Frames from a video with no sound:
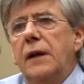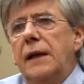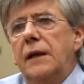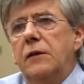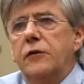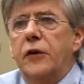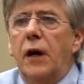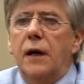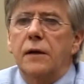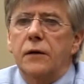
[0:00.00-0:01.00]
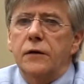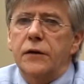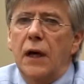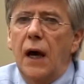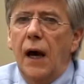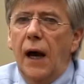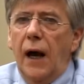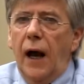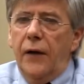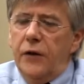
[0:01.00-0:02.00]
clinical trials,
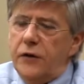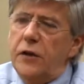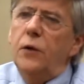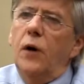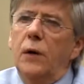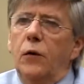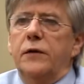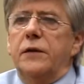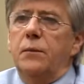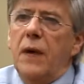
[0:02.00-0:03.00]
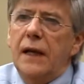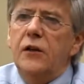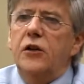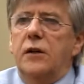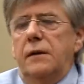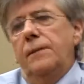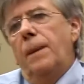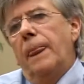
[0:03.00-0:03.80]
and the two I want to mention